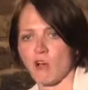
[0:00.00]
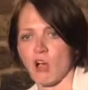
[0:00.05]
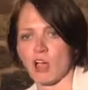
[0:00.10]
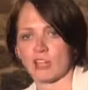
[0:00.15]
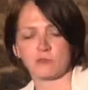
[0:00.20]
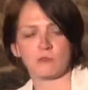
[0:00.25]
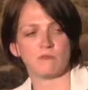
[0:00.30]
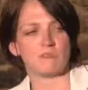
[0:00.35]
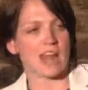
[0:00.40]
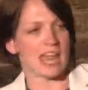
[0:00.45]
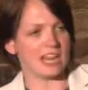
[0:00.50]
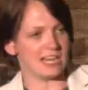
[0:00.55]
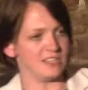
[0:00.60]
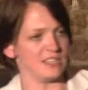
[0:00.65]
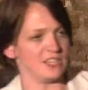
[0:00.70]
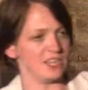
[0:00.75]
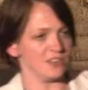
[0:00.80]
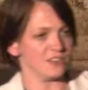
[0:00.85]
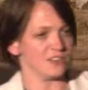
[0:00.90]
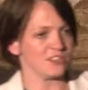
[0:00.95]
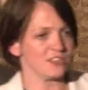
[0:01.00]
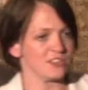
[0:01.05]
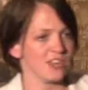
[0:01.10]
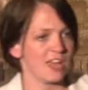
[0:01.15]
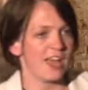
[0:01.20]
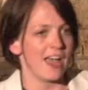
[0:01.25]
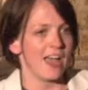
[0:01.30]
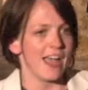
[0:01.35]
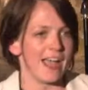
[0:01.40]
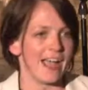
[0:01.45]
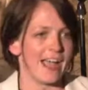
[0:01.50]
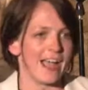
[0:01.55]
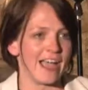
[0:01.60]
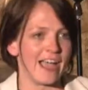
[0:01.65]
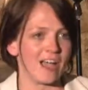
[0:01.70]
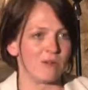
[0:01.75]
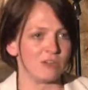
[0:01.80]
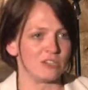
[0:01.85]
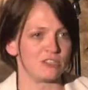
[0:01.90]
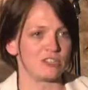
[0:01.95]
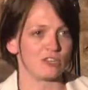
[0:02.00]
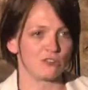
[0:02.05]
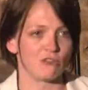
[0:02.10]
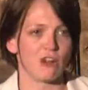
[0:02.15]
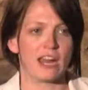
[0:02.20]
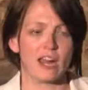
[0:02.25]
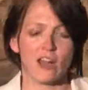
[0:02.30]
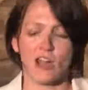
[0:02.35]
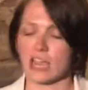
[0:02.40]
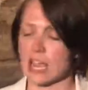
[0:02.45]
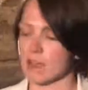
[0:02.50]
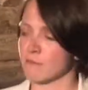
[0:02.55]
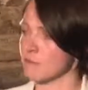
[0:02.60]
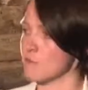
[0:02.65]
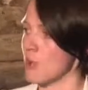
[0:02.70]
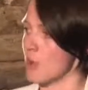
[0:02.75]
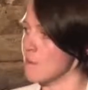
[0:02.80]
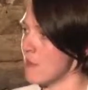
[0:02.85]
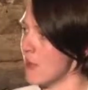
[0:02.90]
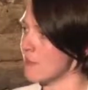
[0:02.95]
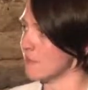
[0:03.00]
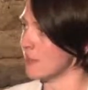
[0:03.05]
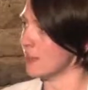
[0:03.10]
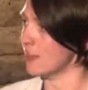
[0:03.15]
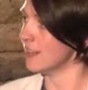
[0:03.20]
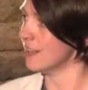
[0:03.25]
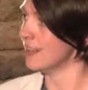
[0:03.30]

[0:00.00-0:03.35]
rights with laziness. Which is a trait I get from my mother.